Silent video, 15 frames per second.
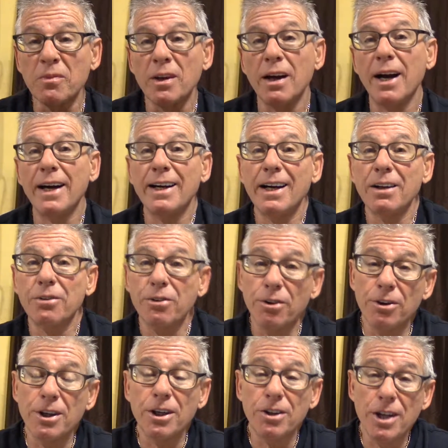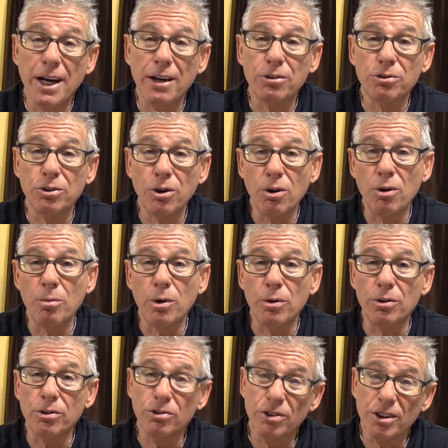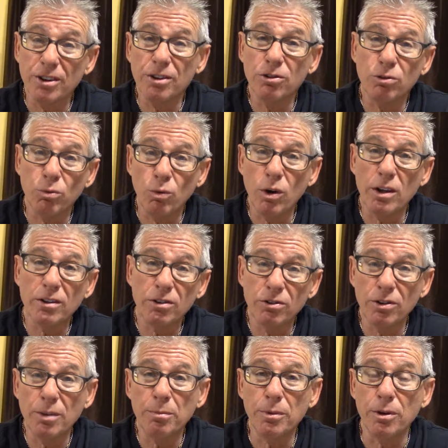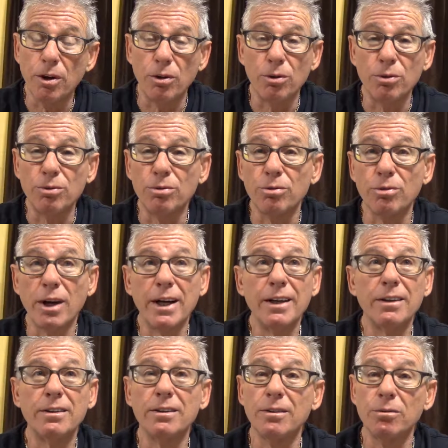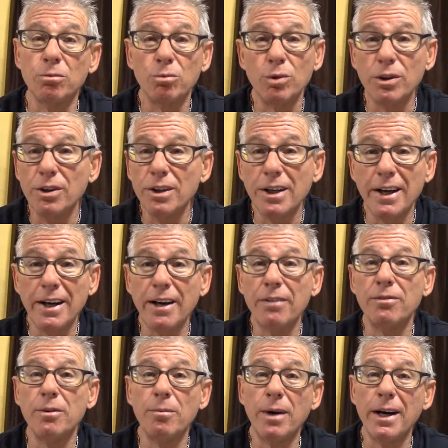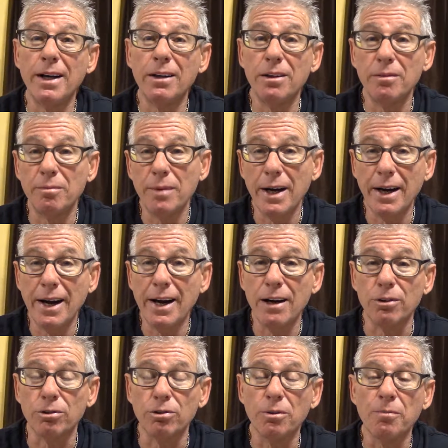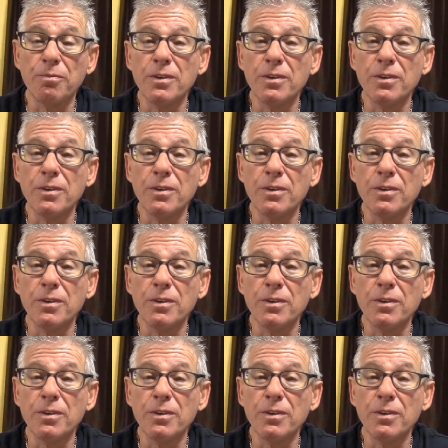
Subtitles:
I got 30,000 homeowners in this one zip code right within a half a mile of my house.